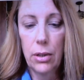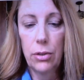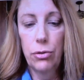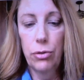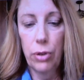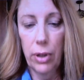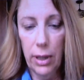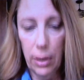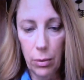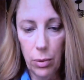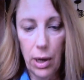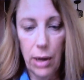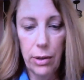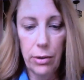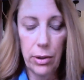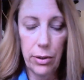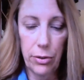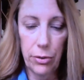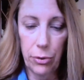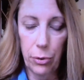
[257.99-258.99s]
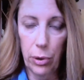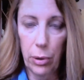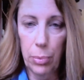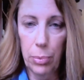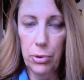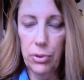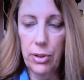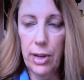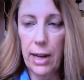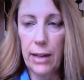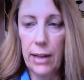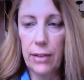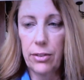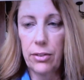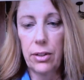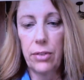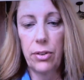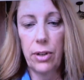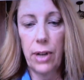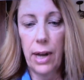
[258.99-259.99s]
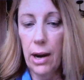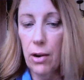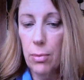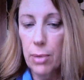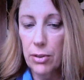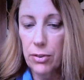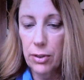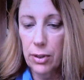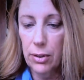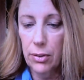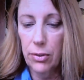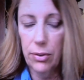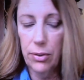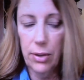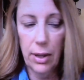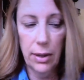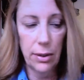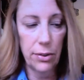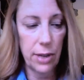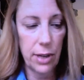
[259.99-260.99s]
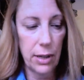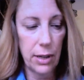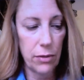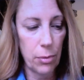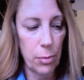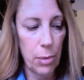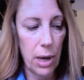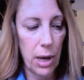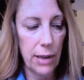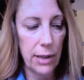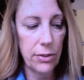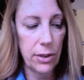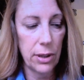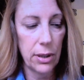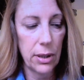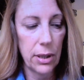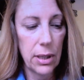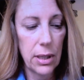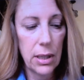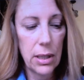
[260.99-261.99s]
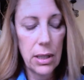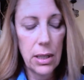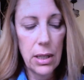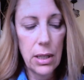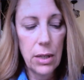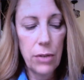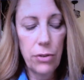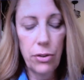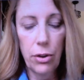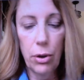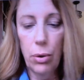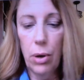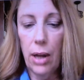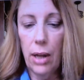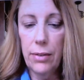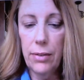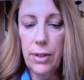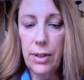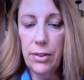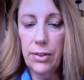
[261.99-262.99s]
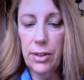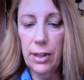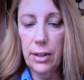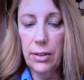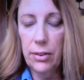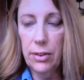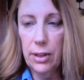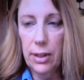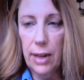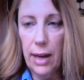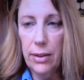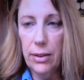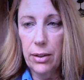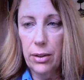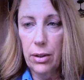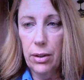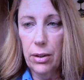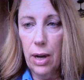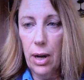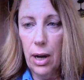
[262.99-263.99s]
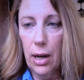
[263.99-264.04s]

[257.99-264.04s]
drinking water and soil protections and air emissions than the state of Vermont did. So all of these things together